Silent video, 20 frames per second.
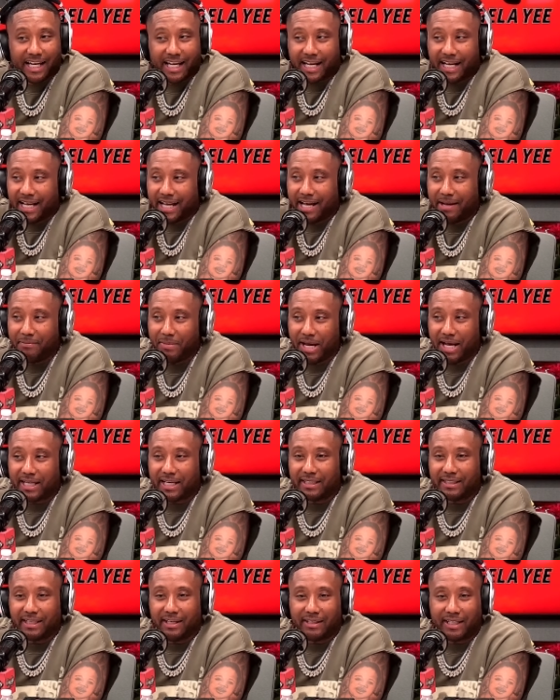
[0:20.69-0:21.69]
I mean, I guess
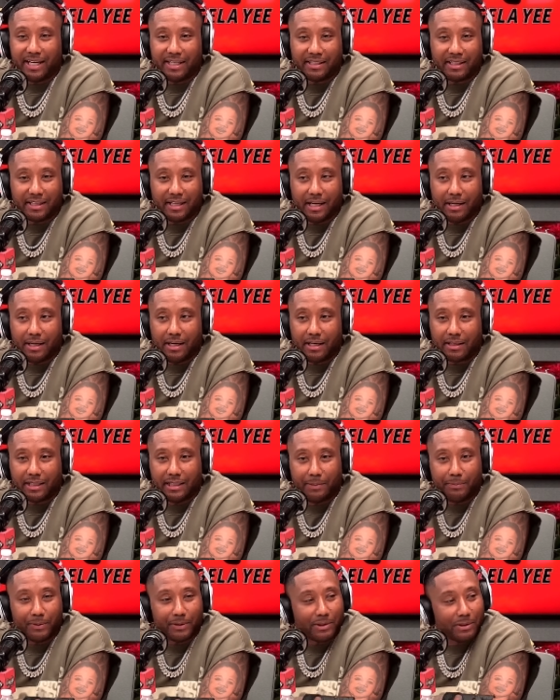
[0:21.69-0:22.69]
I'll catch a, a clip or
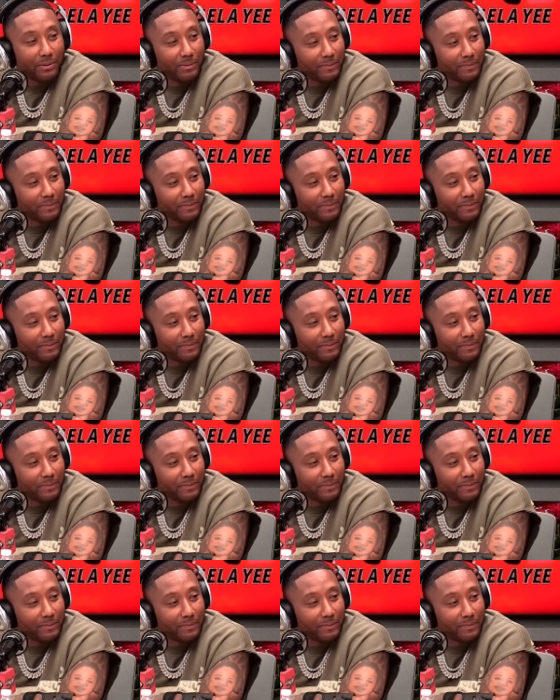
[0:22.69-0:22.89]
two.